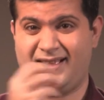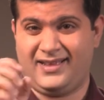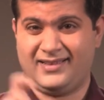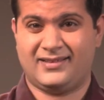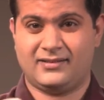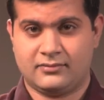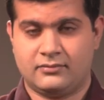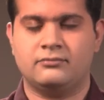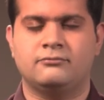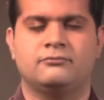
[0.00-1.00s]
After
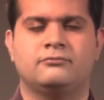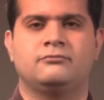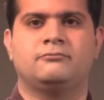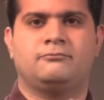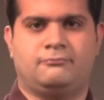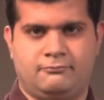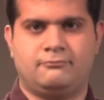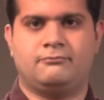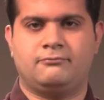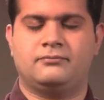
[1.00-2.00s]
eating, the 300
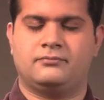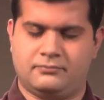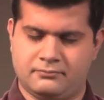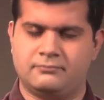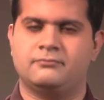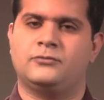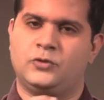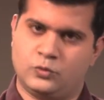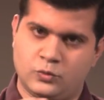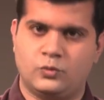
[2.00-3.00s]
attendees also
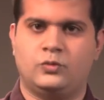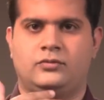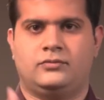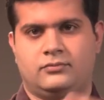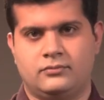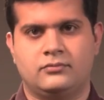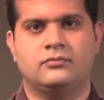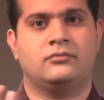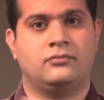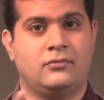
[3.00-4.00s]
signed a pledge
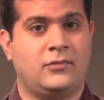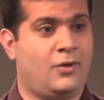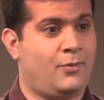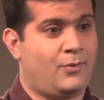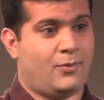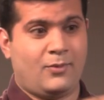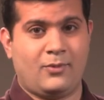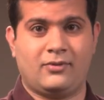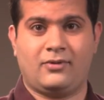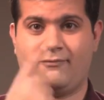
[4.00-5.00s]
to stand in
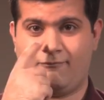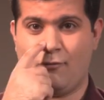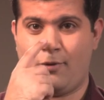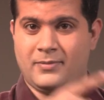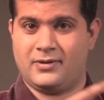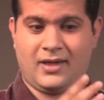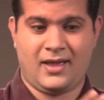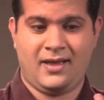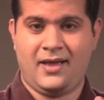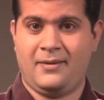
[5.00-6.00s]
support and
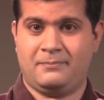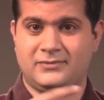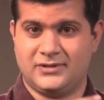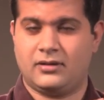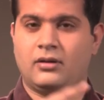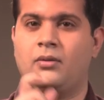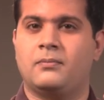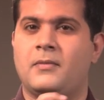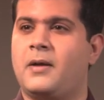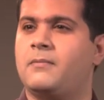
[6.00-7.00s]
dispel the myth
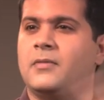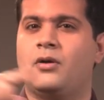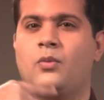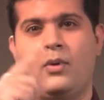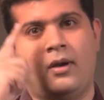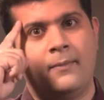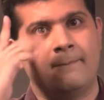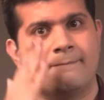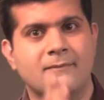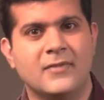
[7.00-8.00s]
that women are
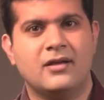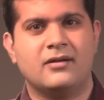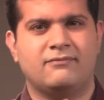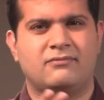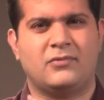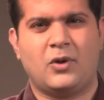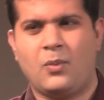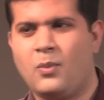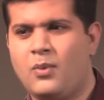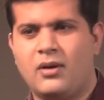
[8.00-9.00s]
impure during
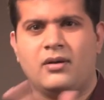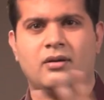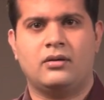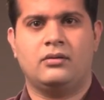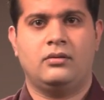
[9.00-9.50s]
menstruation.